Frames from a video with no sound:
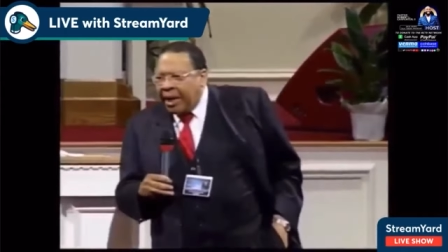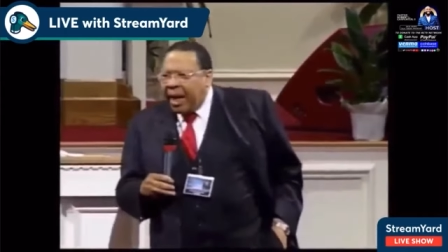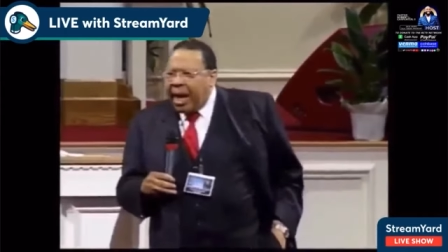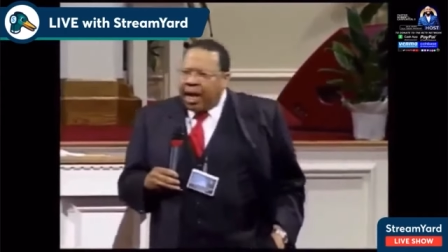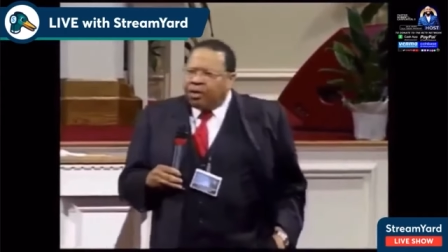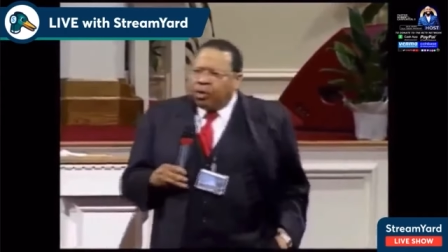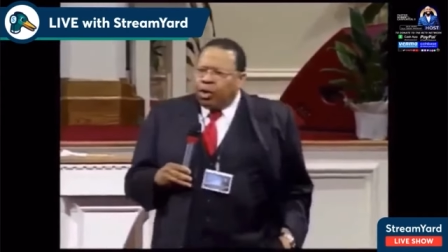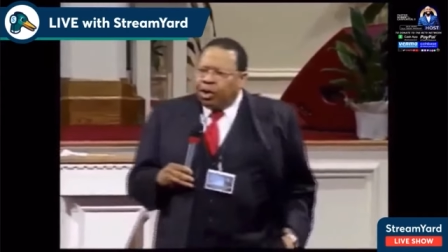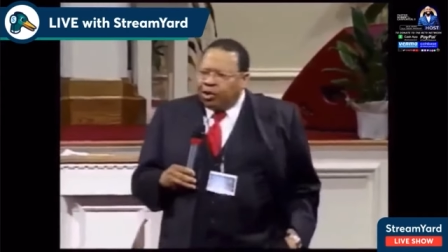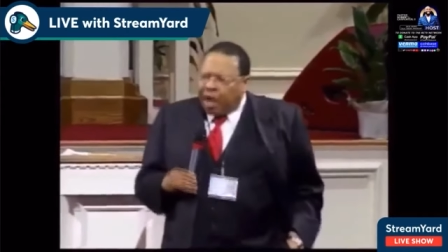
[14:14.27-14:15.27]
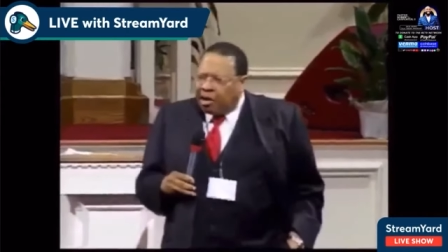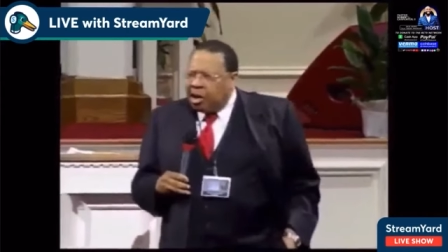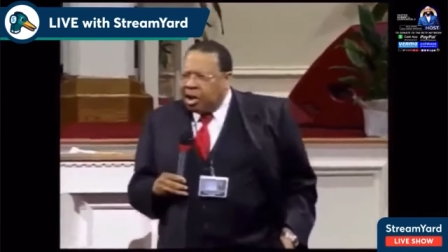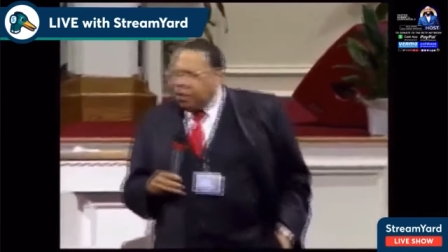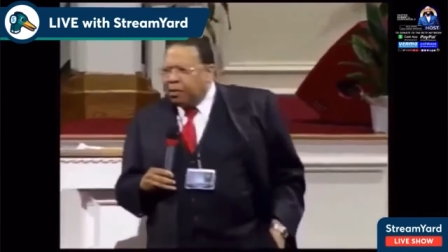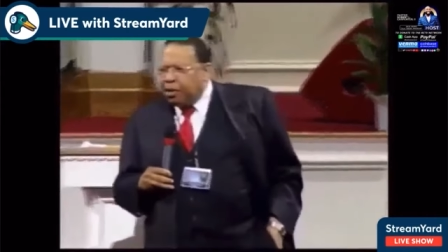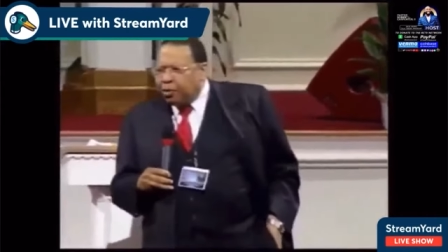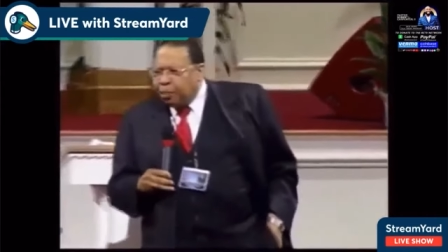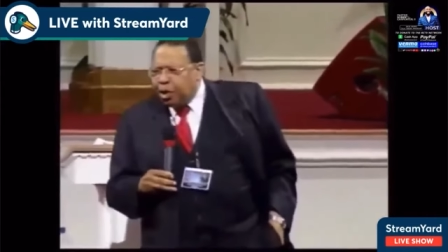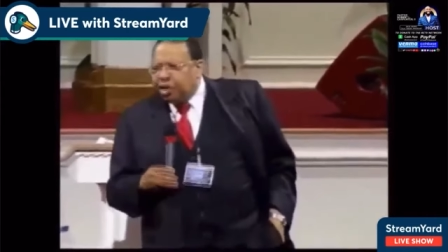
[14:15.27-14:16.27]
And the last words I heard from
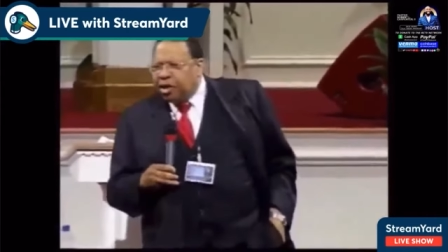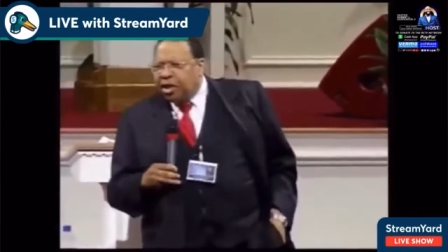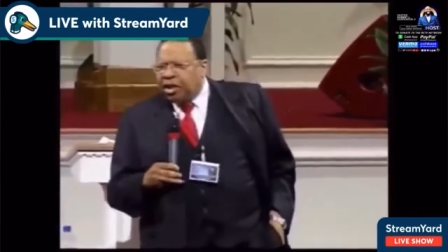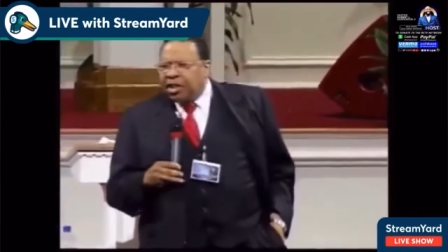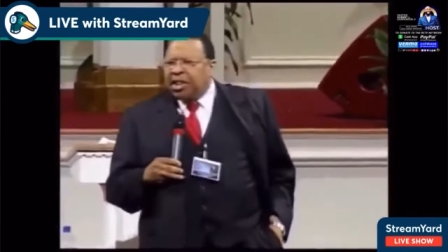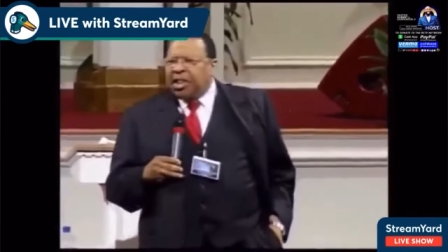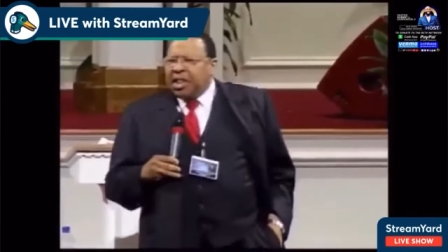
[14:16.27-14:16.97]
this preacher